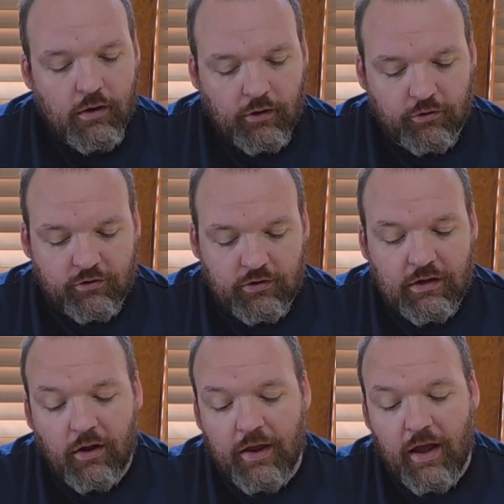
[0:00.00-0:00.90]
You'll
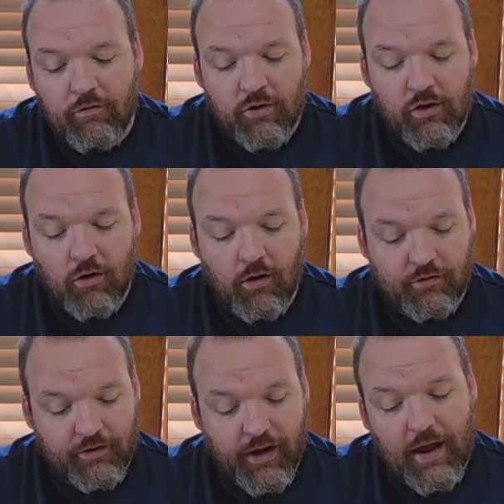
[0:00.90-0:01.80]
see on every card
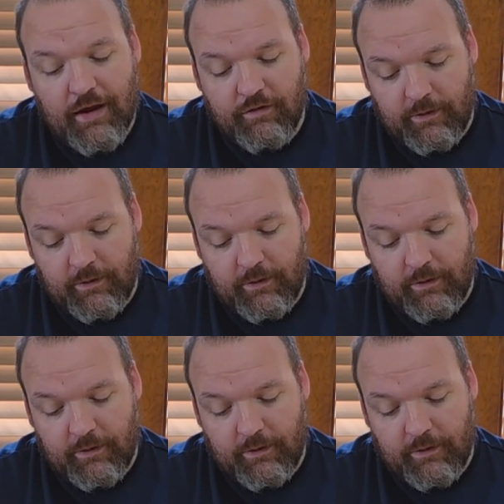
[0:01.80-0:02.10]
is an ivy